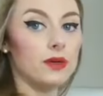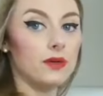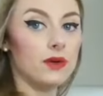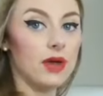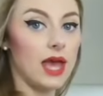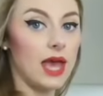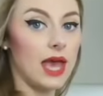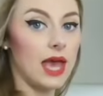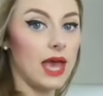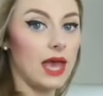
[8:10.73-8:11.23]
you
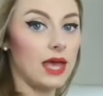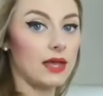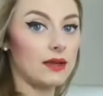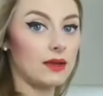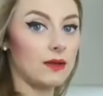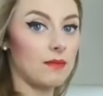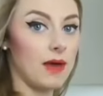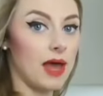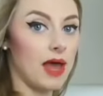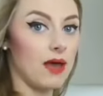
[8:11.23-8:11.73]

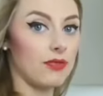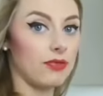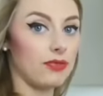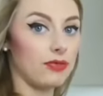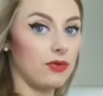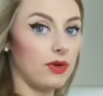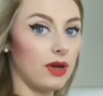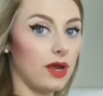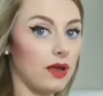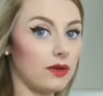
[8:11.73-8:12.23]
add about
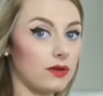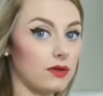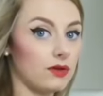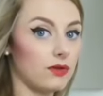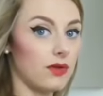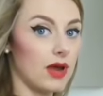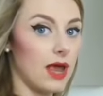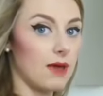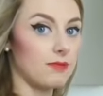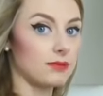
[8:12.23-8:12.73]
300
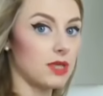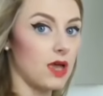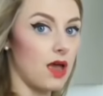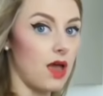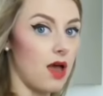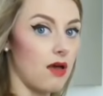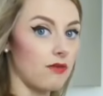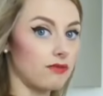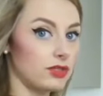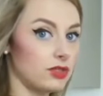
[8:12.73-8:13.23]
grams
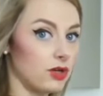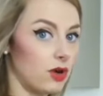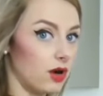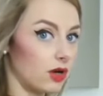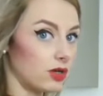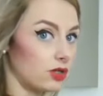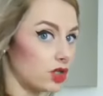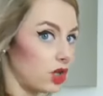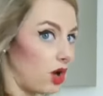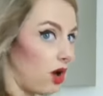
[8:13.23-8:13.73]
of
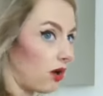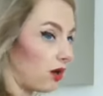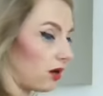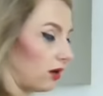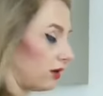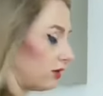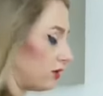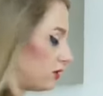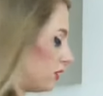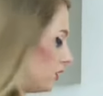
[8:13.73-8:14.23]
dark
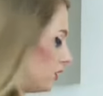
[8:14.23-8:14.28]
chocolate